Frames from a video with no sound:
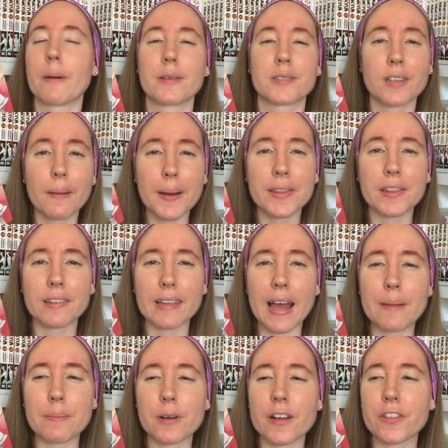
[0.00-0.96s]
I was talking about the
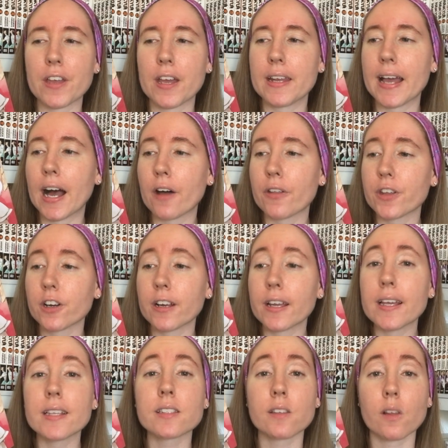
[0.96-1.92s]
Labyrinth and how there
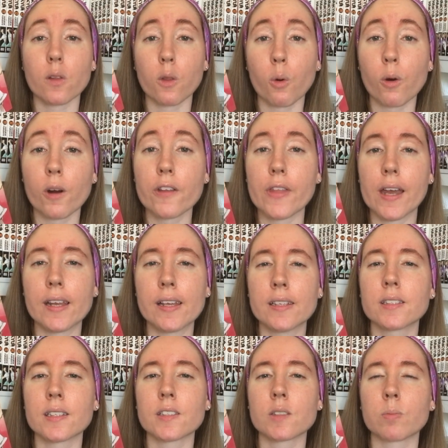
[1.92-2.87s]
is lore that
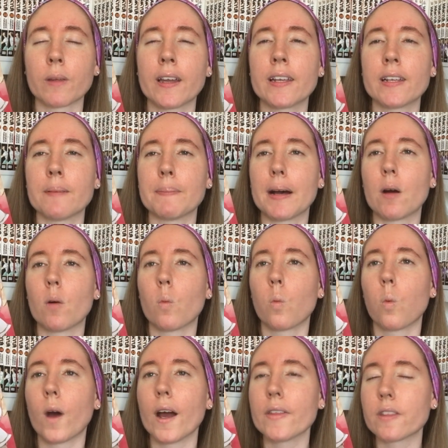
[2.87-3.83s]
is explained about
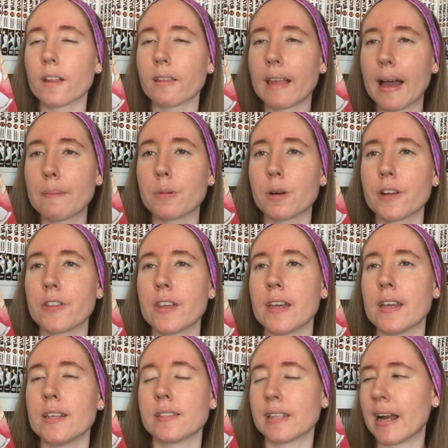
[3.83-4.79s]
what the Labyrinth
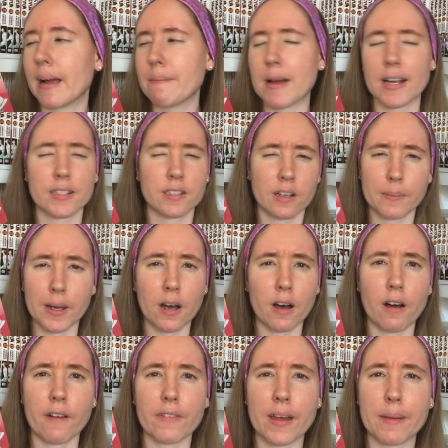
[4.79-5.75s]
is. Now, I'm not going to talk about
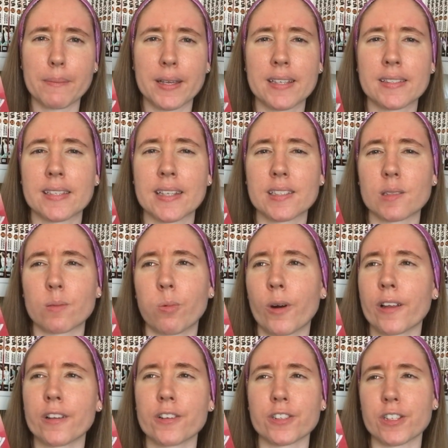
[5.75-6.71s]
all of that because that's
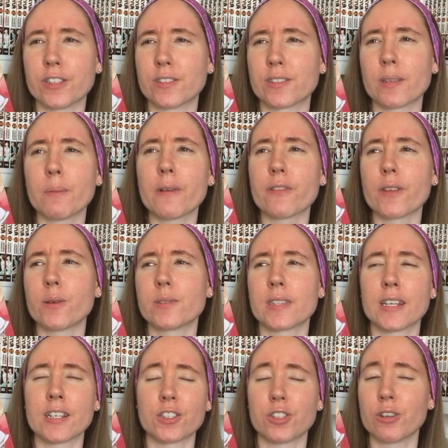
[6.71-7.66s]
spoilers, and some of those
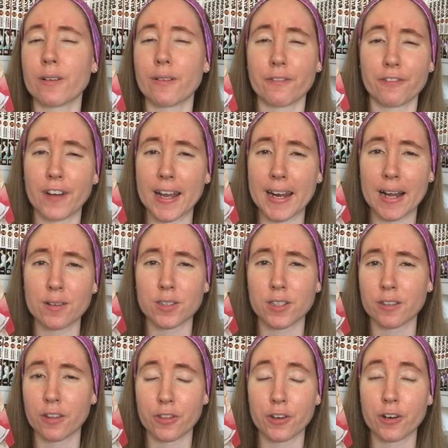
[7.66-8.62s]
things you don't even find out
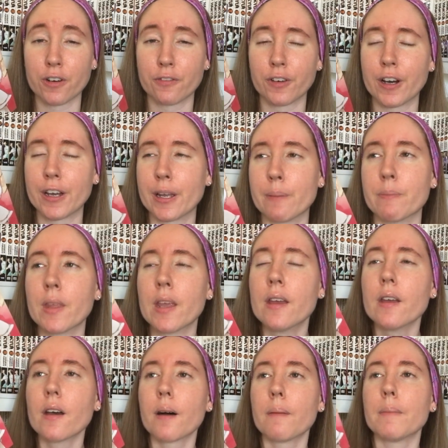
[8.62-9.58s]
until the third volume.
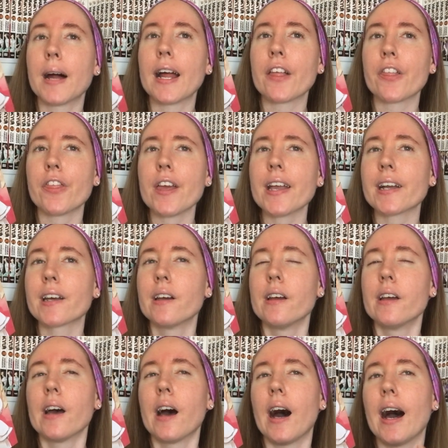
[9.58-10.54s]
But I think
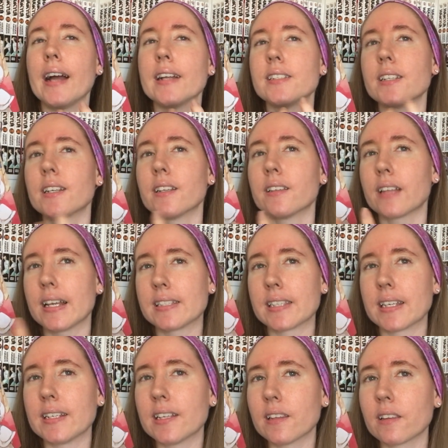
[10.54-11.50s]
I didn't, like I
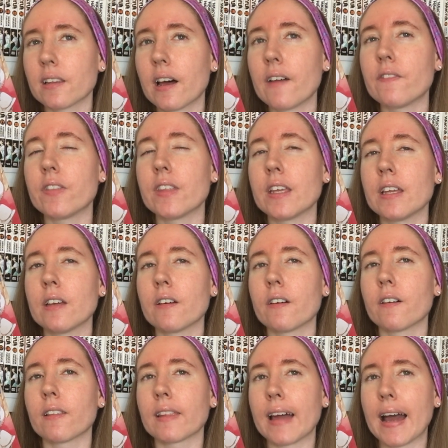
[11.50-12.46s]
said, I didn't love the
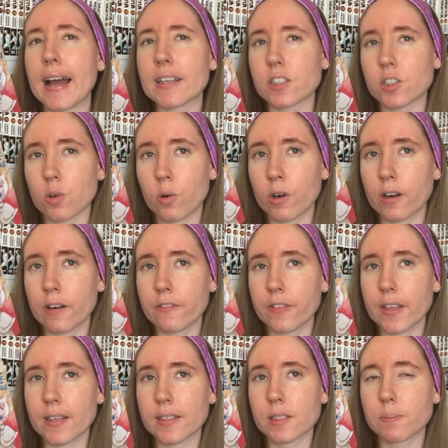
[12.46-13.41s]
last quarter of
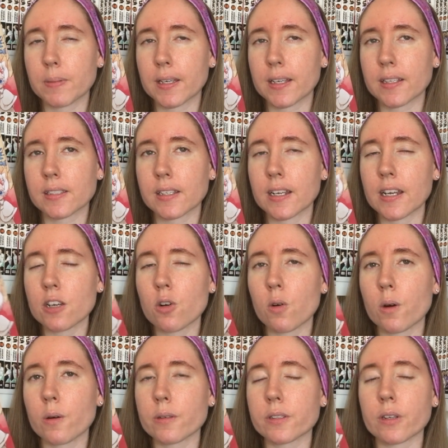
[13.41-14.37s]
this because I didn't know
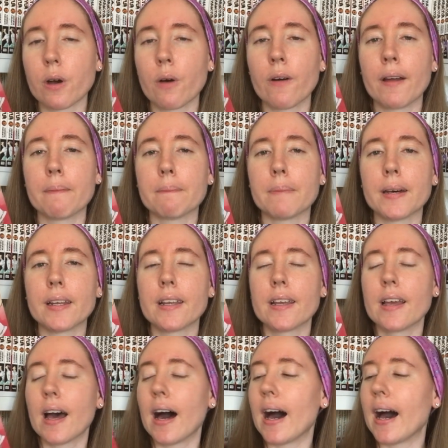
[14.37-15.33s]
where it was going, but
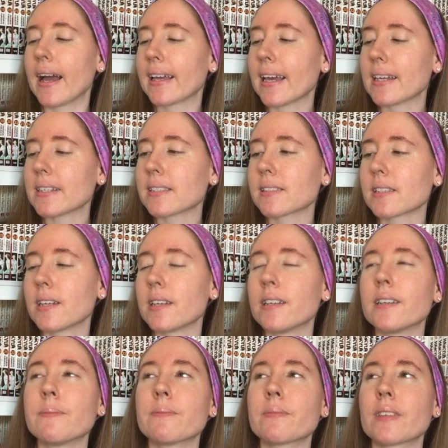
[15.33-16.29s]
I guess
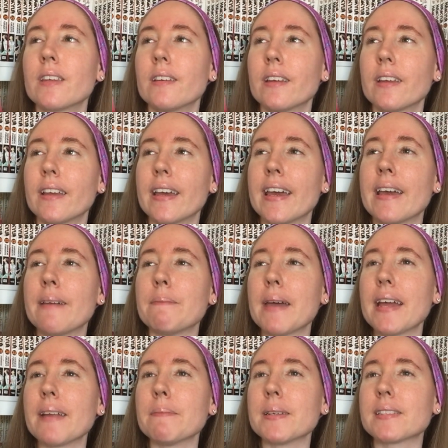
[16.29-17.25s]
it
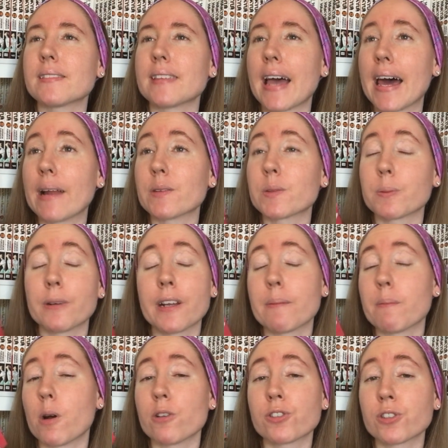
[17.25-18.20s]
made me sad. I was pretty
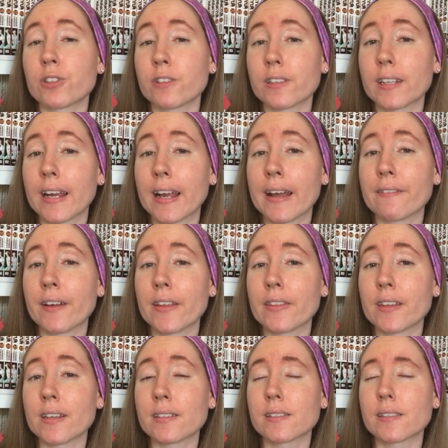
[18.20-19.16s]
emotional the day I read
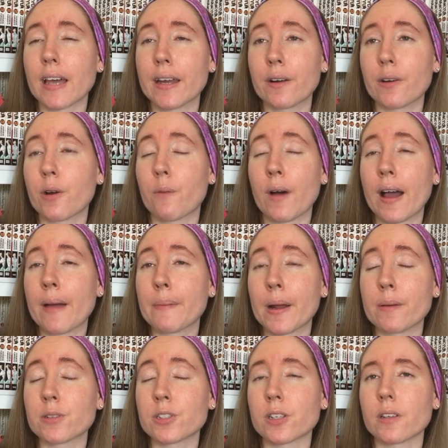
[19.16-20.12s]
this. I don't know why,
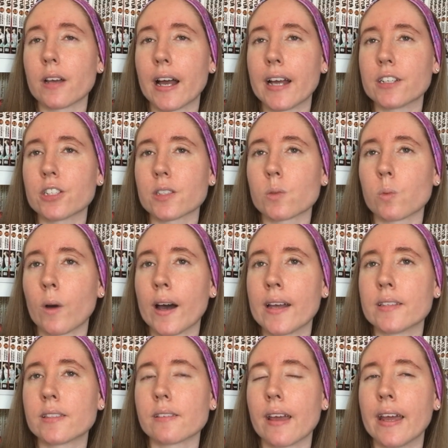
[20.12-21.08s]
but I just
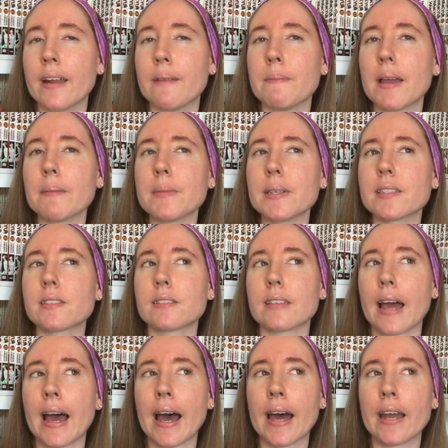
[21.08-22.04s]
was. And it made me
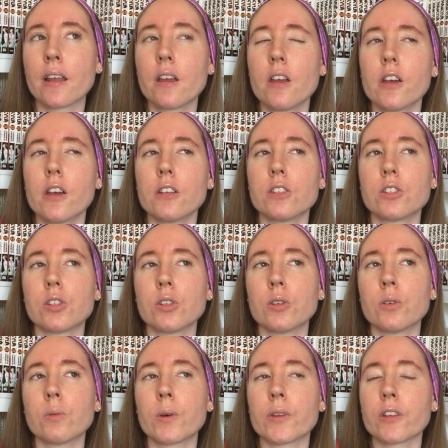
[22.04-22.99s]
sad
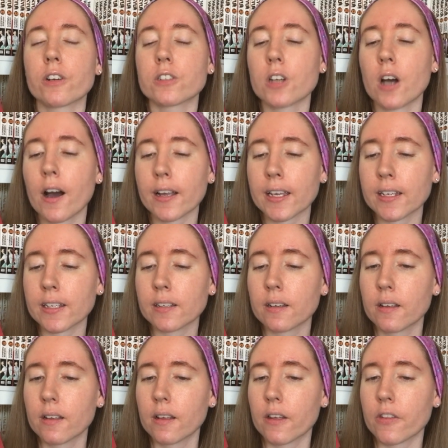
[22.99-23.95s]
to when they're talking,
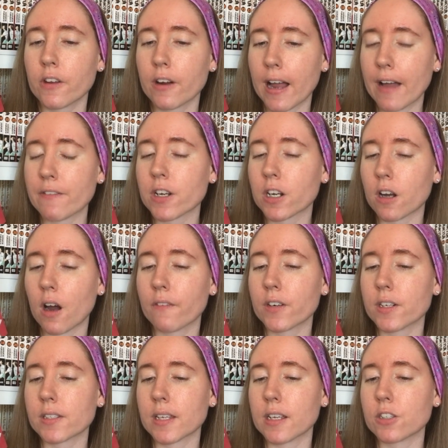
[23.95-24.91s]
they're having a
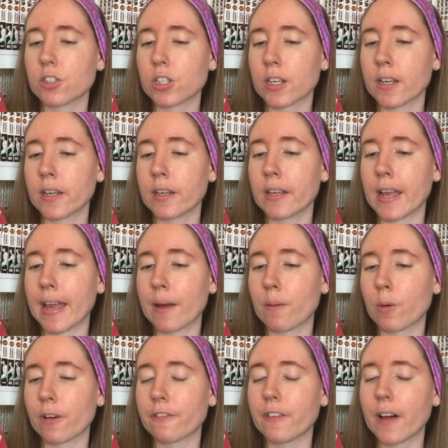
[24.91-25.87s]
conversation and
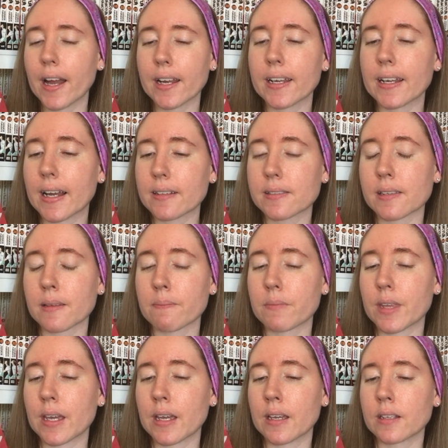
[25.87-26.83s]
we're finding out some
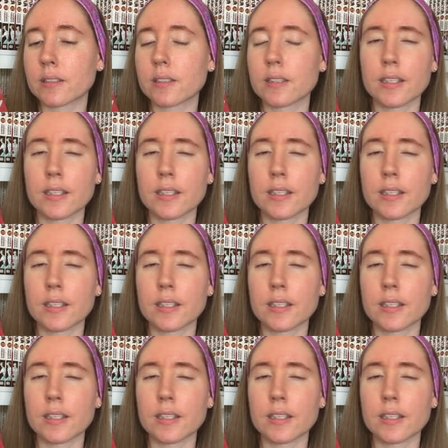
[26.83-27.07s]
things.